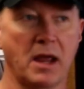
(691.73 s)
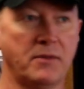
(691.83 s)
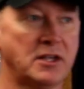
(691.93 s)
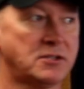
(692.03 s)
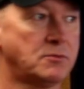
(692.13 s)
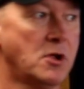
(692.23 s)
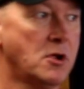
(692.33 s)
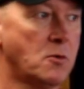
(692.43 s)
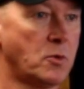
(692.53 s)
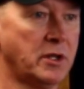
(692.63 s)
And this
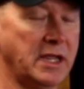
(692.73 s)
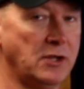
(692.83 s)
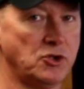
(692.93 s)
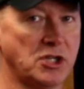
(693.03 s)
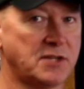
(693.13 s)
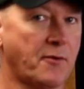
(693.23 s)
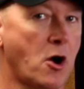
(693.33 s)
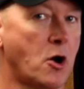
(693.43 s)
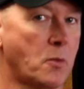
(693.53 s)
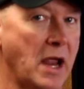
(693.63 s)
really isn't just for
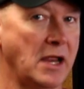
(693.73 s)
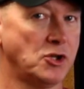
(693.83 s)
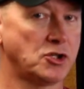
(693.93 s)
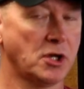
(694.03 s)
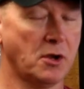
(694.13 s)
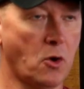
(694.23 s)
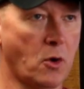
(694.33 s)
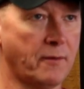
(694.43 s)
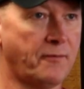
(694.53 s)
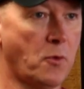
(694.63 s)
our range
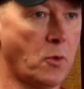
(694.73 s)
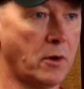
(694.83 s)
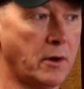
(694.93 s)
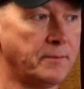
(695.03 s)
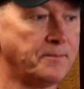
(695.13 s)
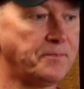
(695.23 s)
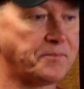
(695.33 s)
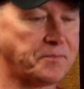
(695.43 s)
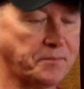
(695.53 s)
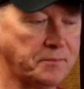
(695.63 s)
or for
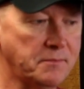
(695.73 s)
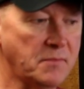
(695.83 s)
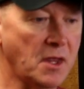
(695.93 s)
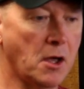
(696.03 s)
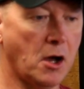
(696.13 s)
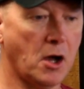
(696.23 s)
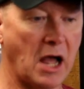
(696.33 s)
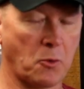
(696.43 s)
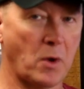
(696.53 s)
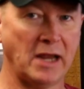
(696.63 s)

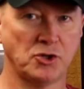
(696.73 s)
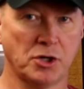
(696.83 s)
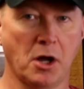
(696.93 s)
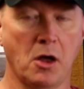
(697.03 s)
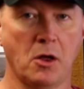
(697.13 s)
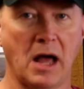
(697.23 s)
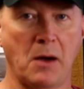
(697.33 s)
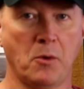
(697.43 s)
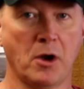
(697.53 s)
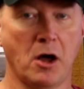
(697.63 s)
a range at all.
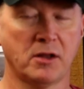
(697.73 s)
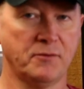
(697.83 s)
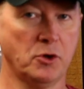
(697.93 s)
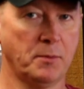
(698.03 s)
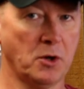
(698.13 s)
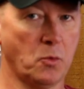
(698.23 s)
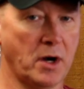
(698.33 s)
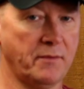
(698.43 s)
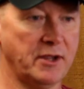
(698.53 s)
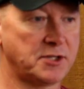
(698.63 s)
I want all of you to be
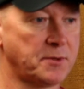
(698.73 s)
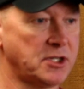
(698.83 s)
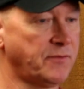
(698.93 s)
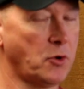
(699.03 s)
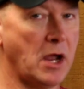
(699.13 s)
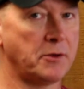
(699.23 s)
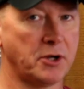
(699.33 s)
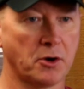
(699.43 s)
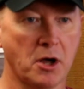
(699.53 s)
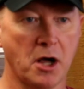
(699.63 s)
aware of this, because if you're
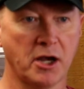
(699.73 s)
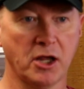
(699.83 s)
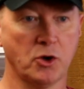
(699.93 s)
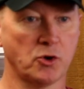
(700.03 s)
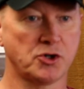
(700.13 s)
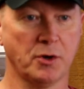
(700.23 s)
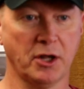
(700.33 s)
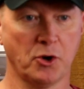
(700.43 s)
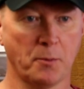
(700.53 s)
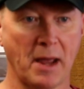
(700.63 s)
out deer hunting, you're shooting
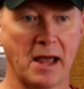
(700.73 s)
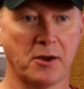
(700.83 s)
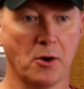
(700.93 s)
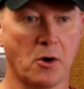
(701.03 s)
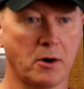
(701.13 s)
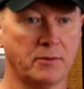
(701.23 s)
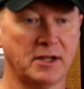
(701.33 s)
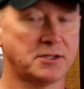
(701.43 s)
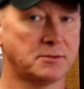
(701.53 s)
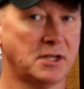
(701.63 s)
in your backyard,
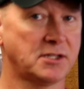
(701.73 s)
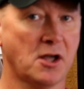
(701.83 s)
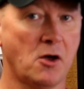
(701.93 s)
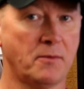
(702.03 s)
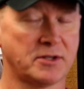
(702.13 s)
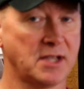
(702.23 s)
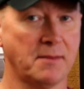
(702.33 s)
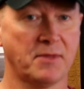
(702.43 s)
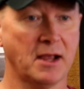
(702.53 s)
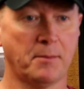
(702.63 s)
the
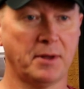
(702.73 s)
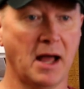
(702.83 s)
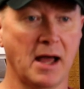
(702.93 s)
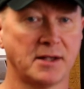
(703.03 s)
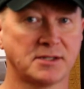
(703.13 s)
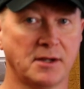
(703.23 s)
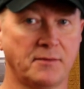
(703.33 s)
same thing applies.